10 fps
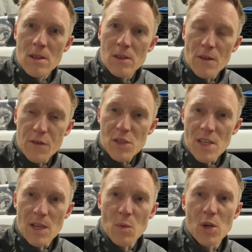The first
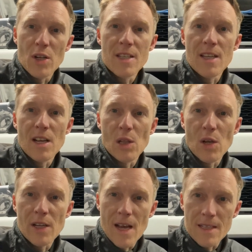thing we're going to take a
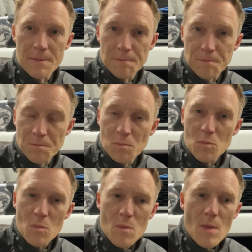look at
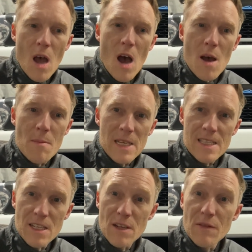um, is
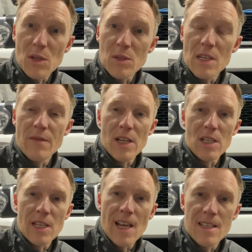the difficulty of
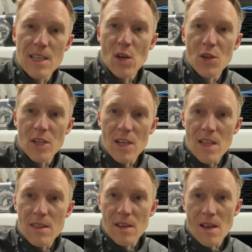actually getting
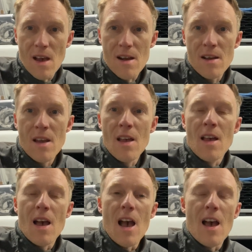underneath the car
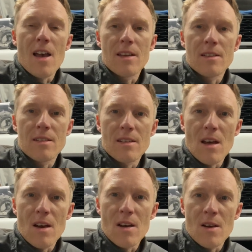and
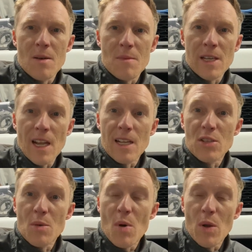um, getting
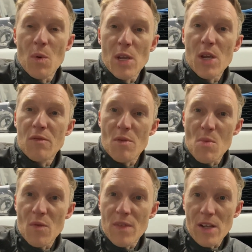to the point where you can
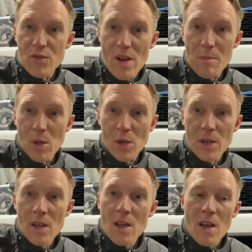remove that drain plug.
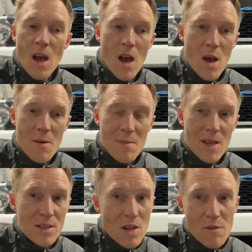Um,
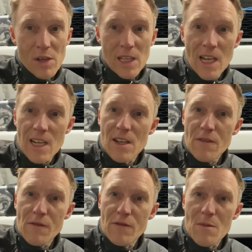it's not really any
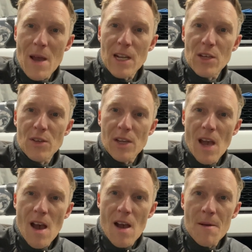different from any other
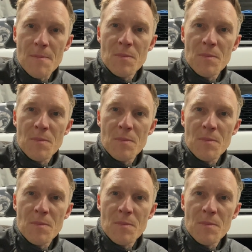car